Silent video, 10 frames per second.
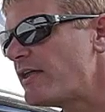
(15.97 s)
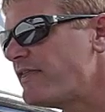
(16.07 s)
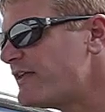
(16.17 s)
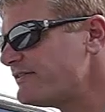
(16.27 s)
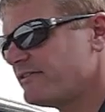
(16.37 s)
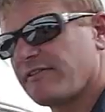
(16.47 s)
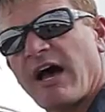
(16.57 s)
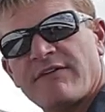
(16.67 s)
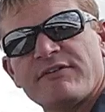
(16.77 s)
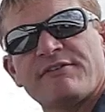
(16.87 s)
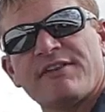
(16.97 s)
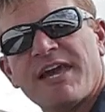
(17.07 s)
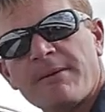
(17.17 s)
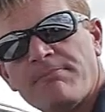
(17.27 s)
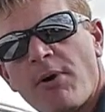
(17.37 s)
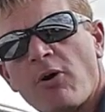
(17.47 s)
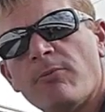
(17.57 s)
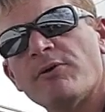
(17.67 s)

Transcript: This is obviously a boat,